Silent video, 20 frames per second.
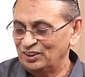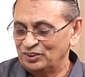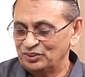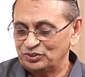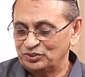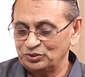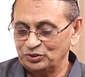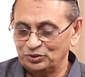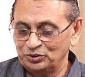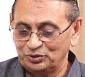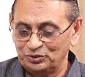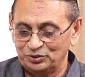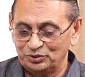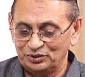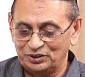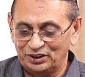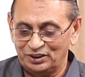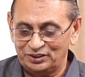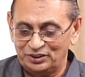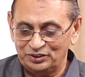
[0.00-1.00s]
So
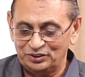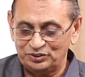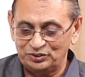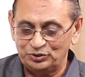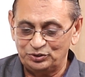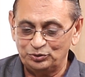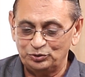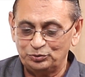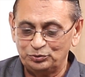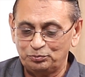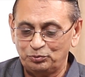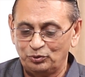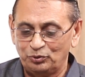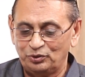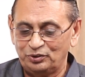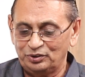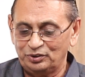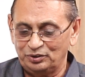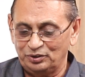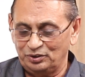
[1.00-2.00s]
that is used
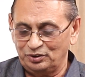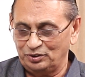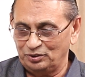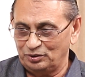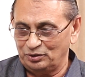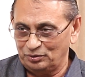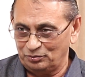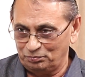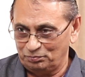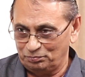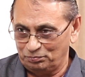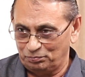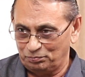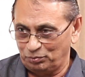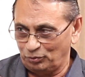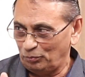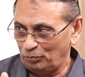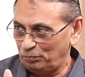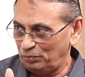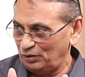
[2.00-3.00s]
for
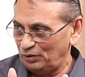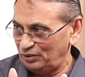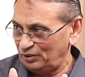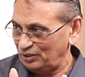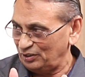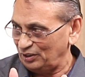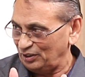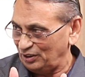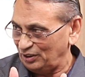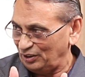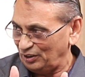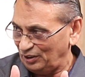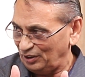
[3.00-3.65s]
proper